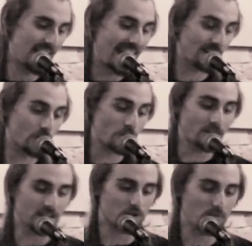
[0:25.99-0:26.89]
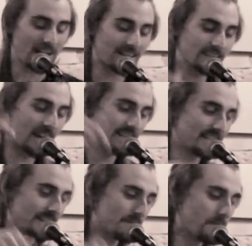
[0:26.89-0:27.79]
and learning to recognize
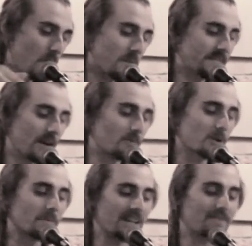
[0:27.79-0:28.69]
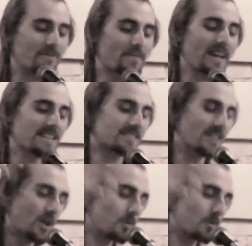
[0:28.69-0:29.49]
in the moment that we're being faced